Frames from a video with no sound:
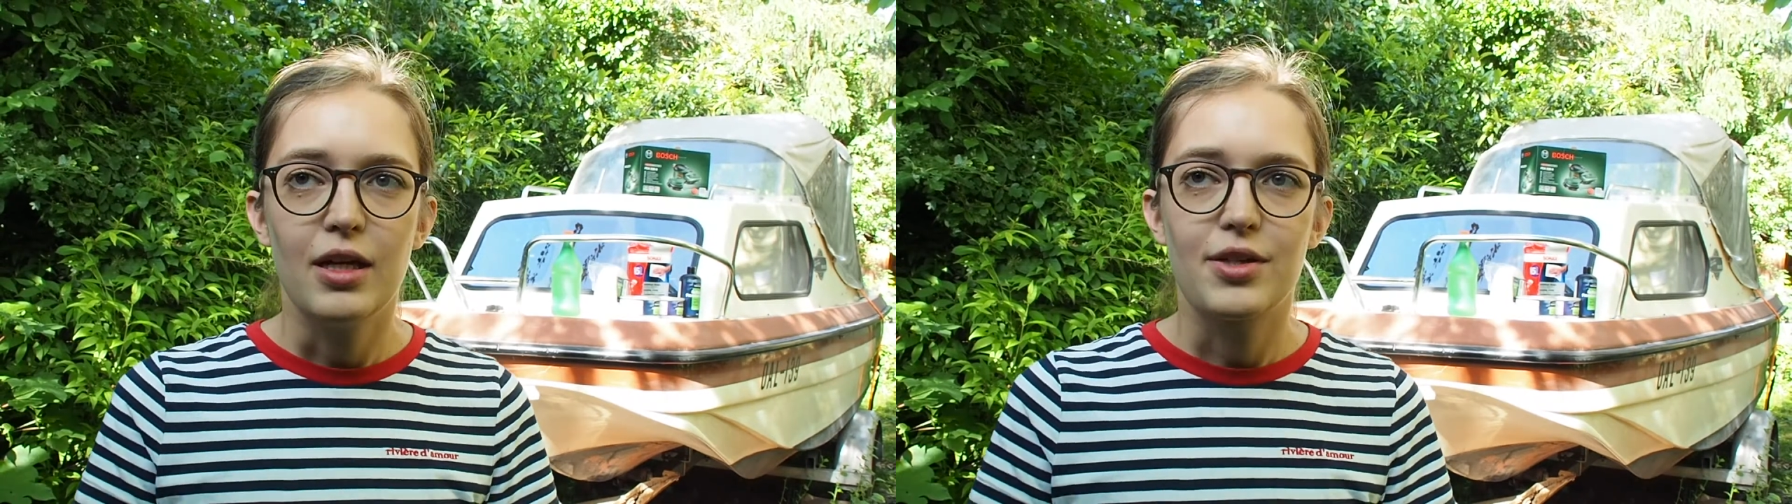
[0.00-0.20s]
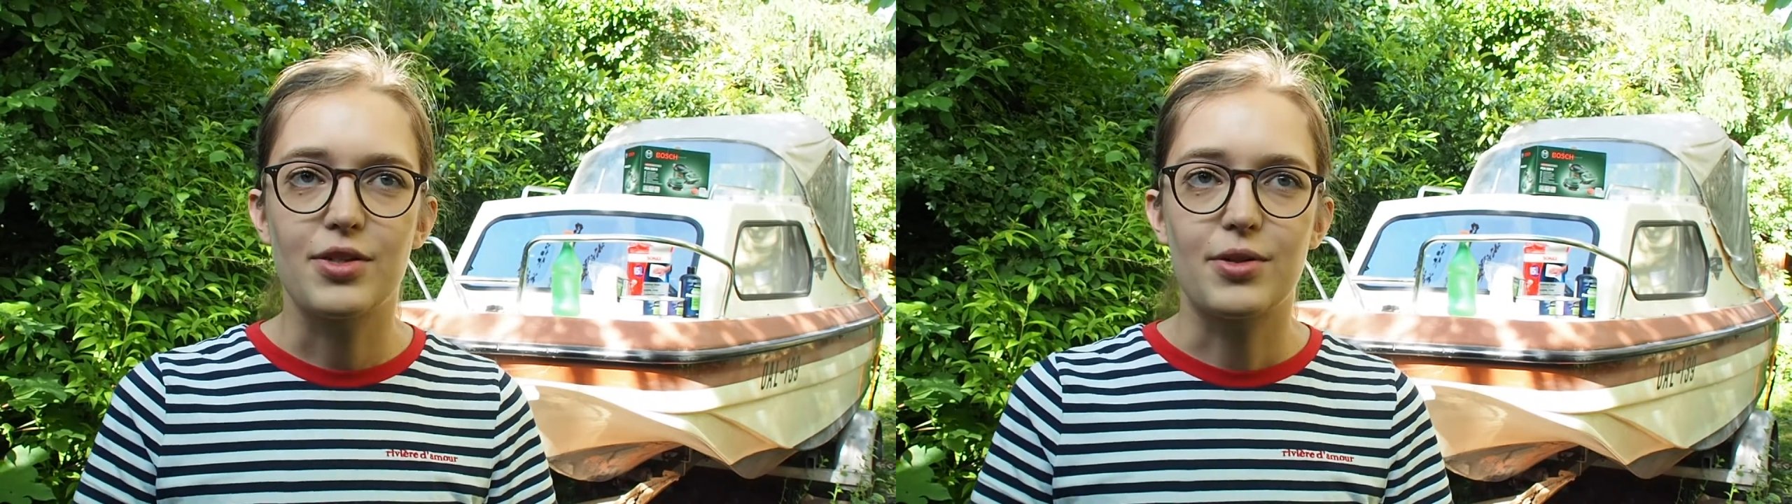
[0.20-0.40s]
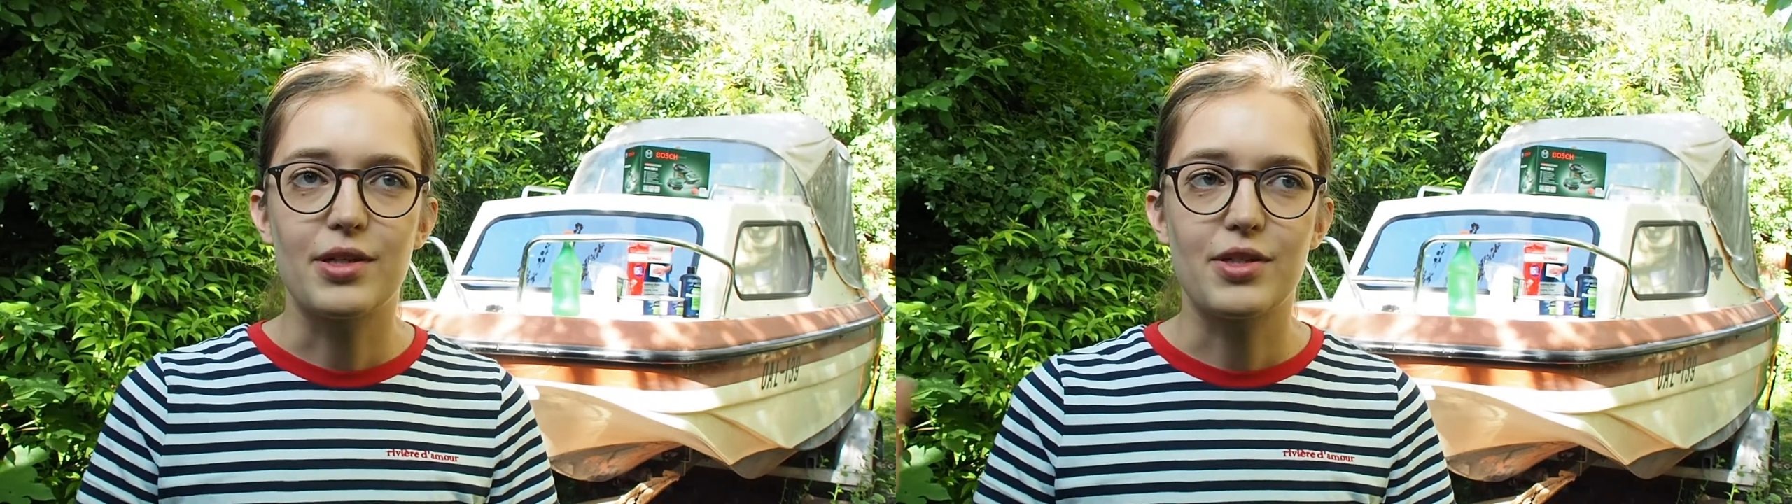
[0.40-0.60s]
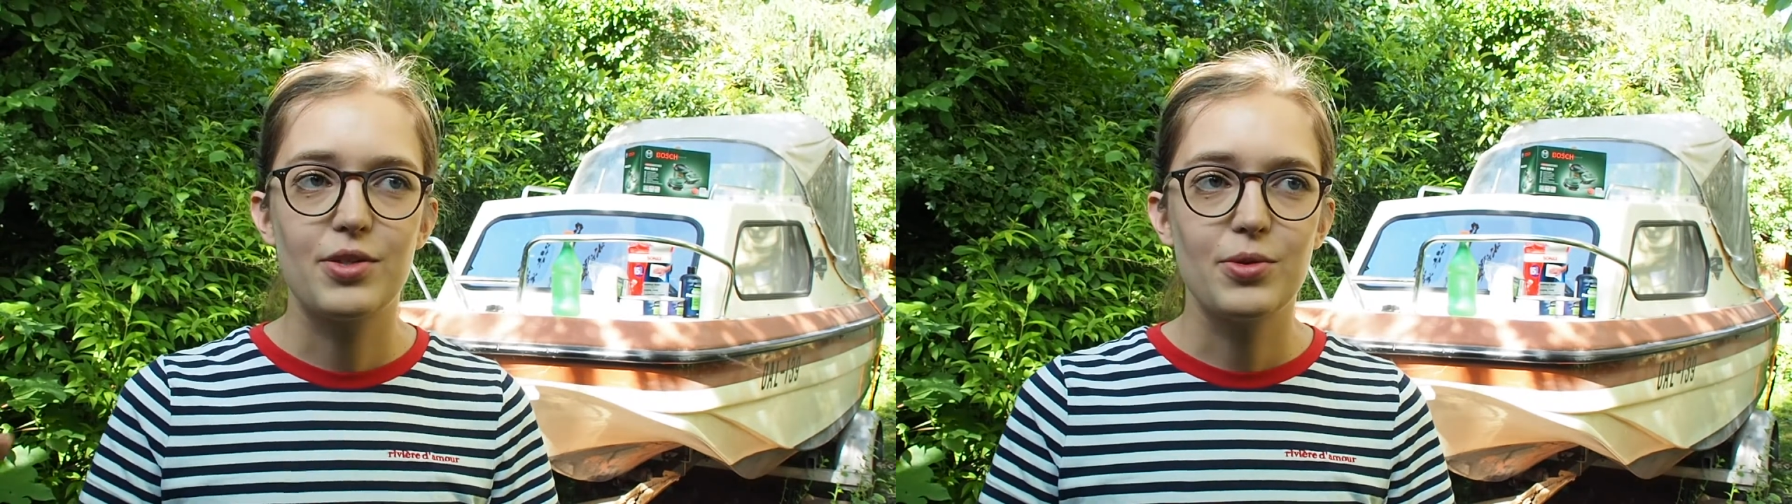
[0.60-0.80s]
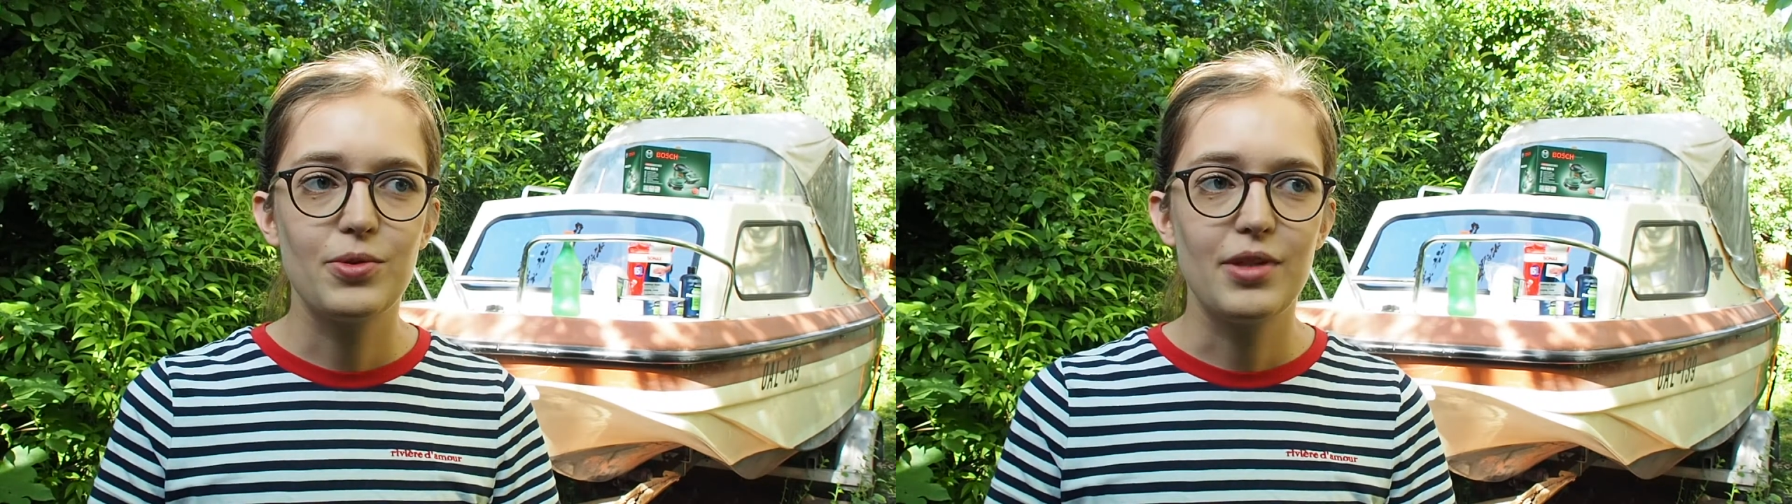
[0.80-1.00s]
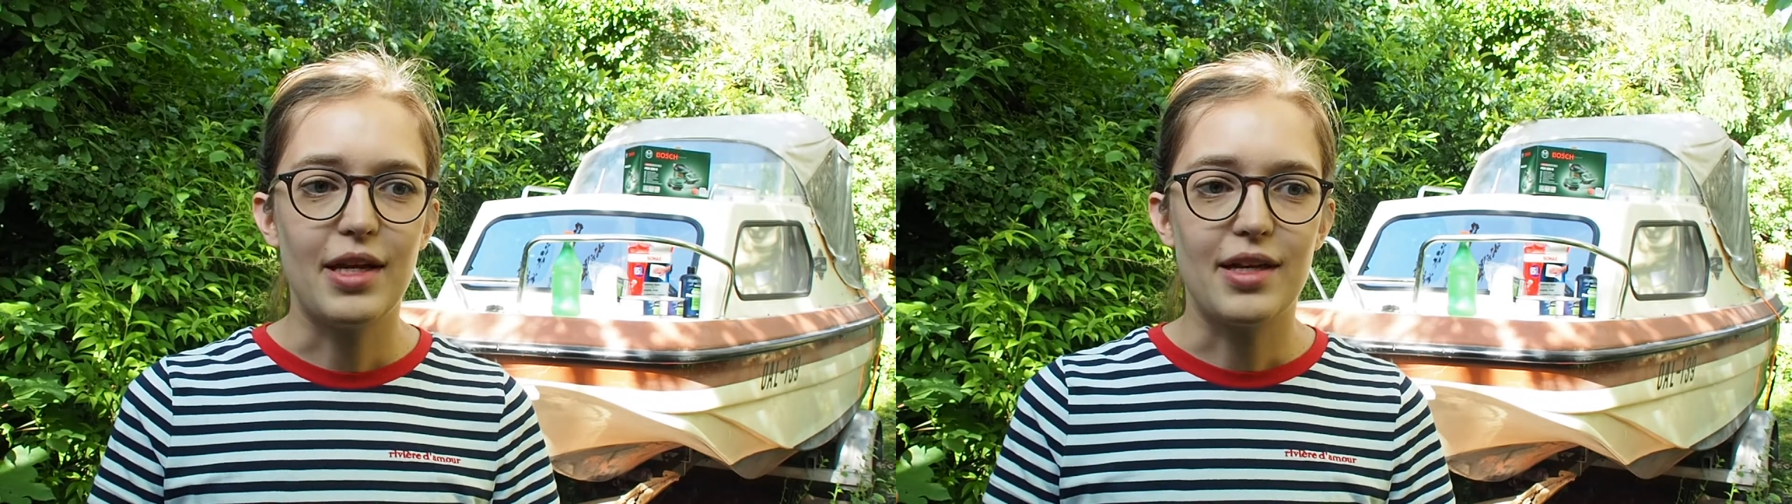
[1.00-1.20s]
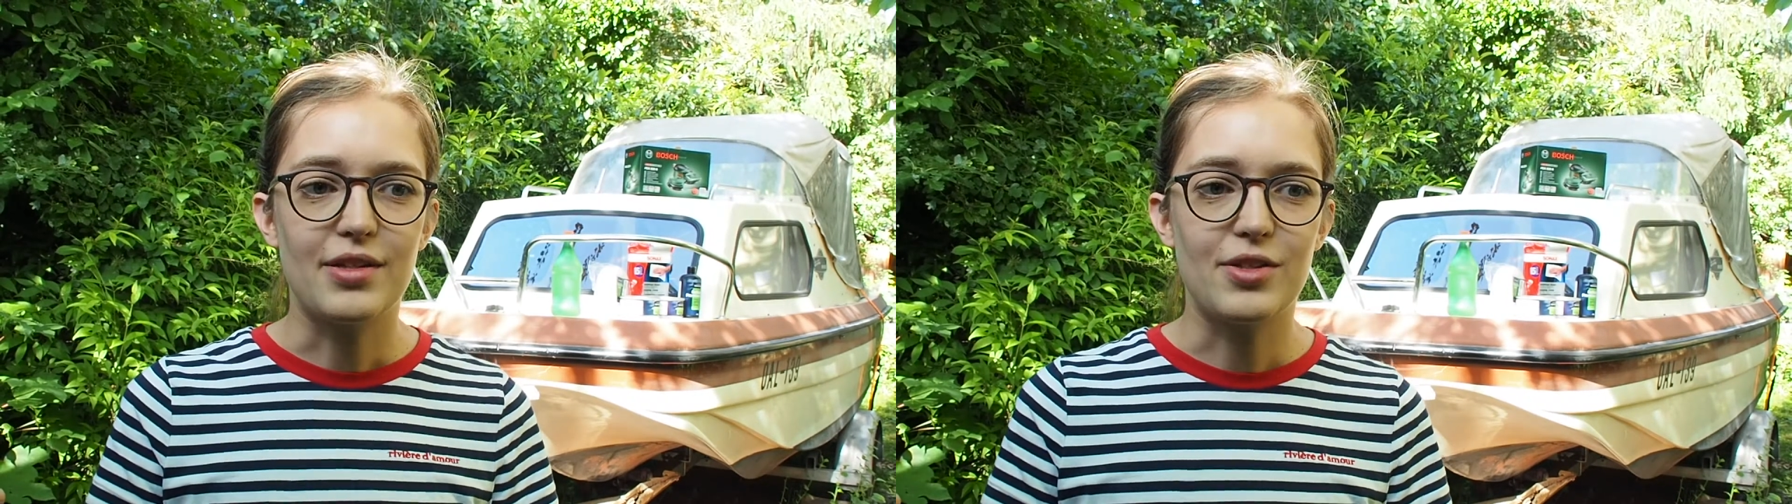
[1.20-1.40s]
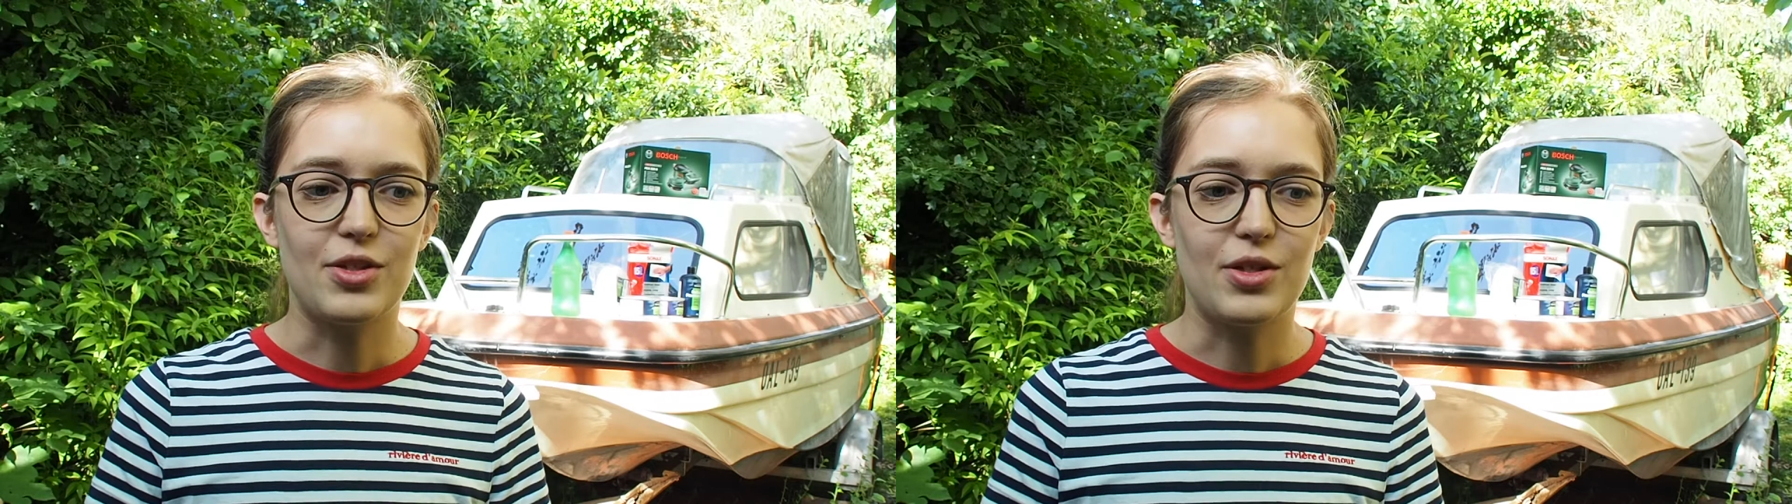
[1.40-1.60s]
So as soon
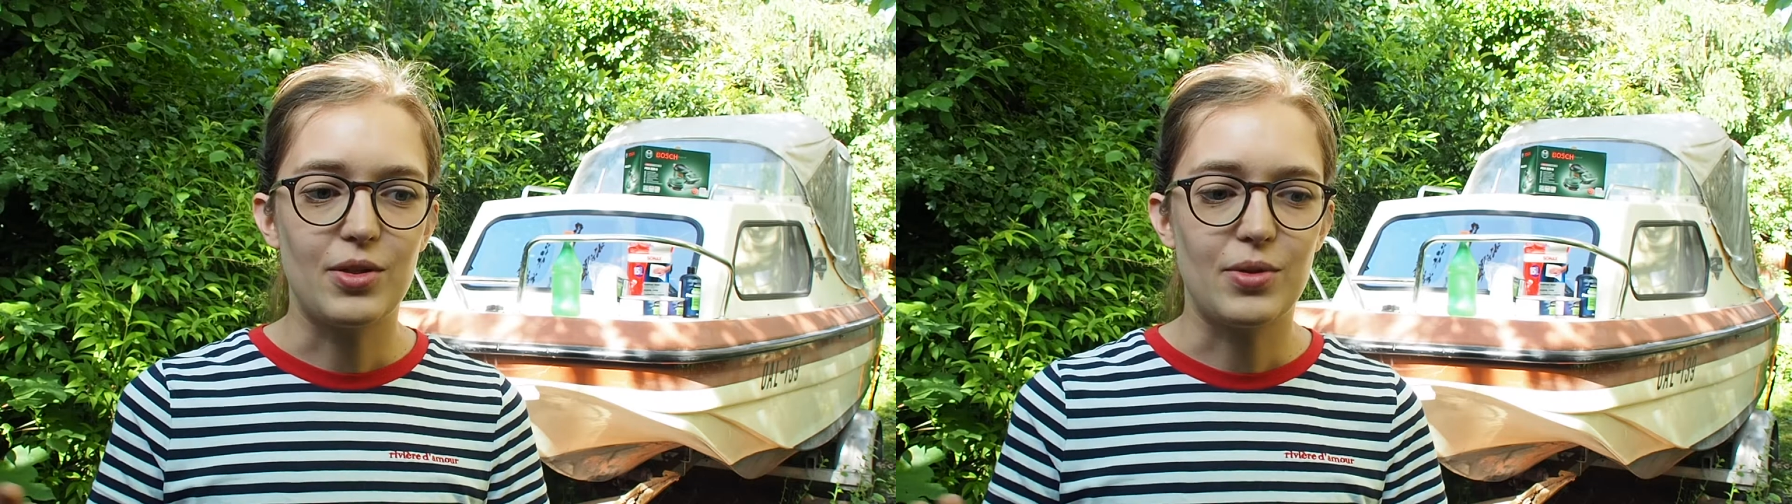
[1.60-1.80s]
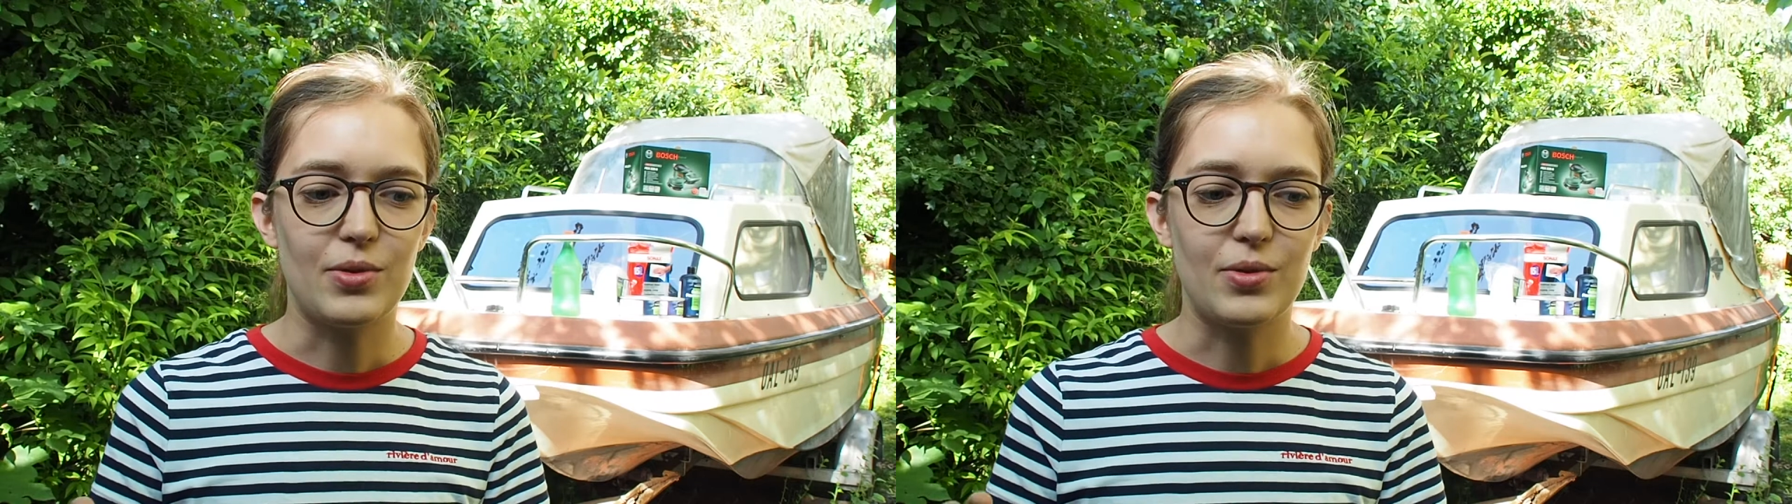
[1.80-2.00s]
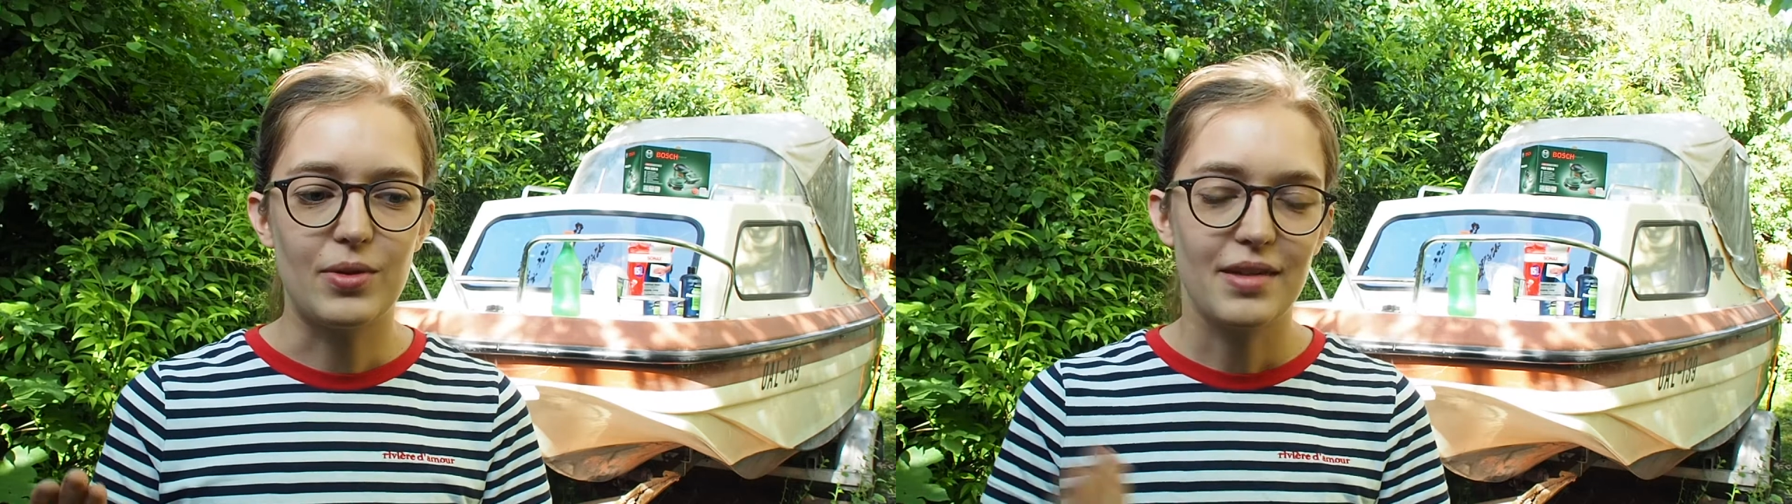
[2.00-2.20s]
as you